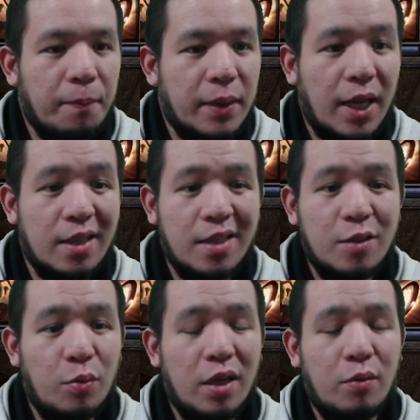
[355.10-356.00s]

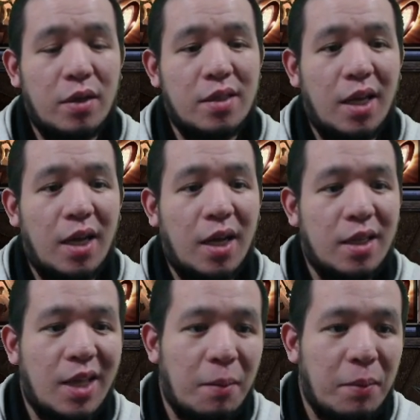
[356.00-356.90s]
This will increase
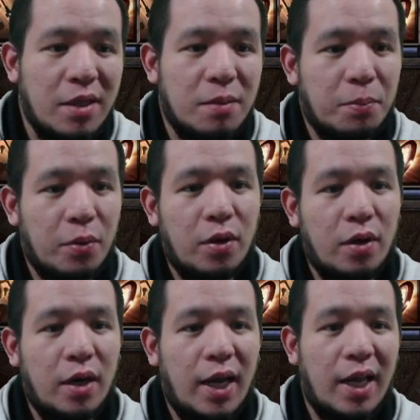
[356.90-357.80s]
the damage
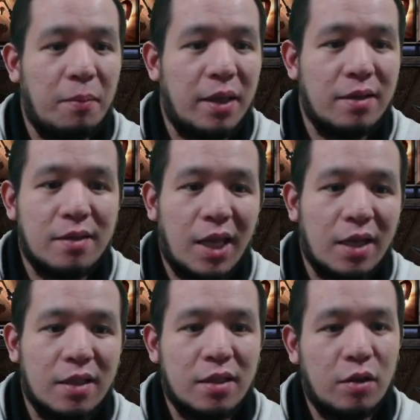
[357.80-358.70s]
per ailment
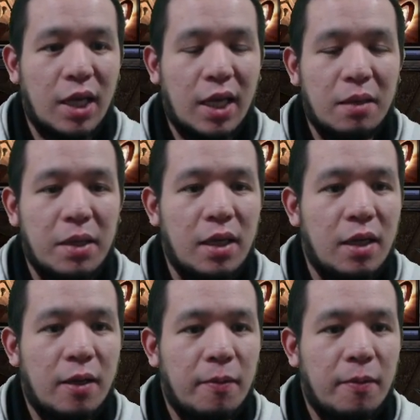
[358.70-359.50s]
stacks on the enemy.